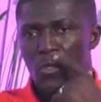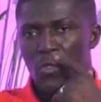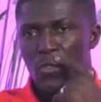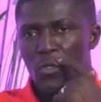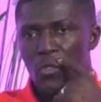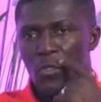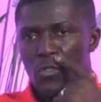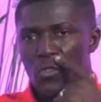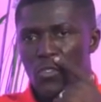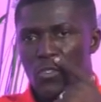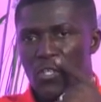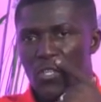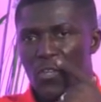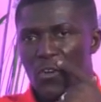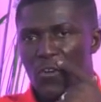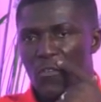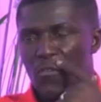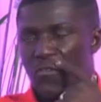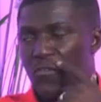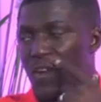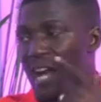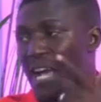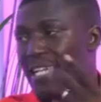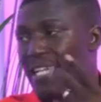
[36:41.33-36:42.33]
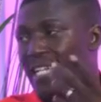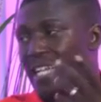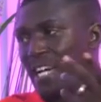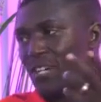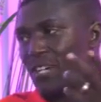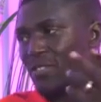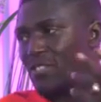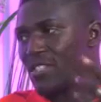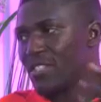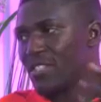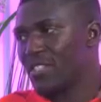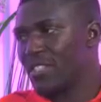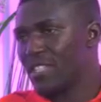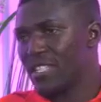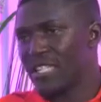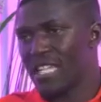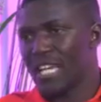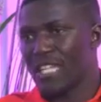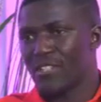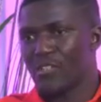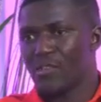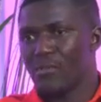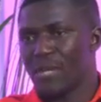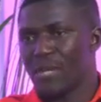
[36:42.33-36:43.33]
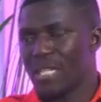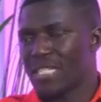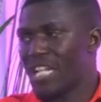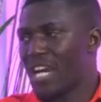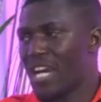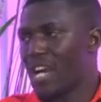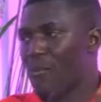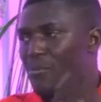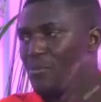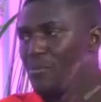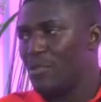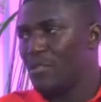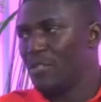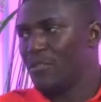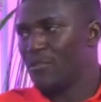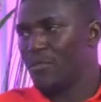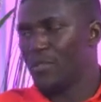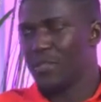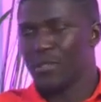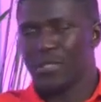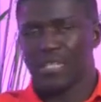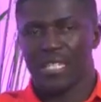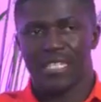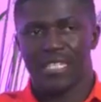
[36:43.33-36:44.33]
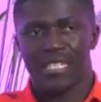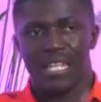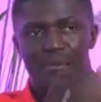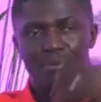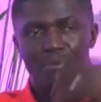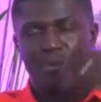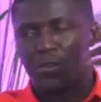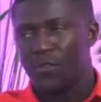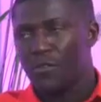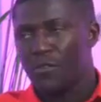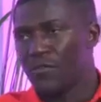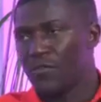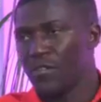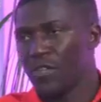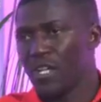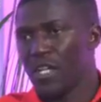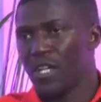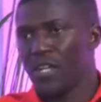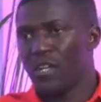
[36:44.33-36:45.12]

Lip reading: you will still find out that no matter how beautiful the number of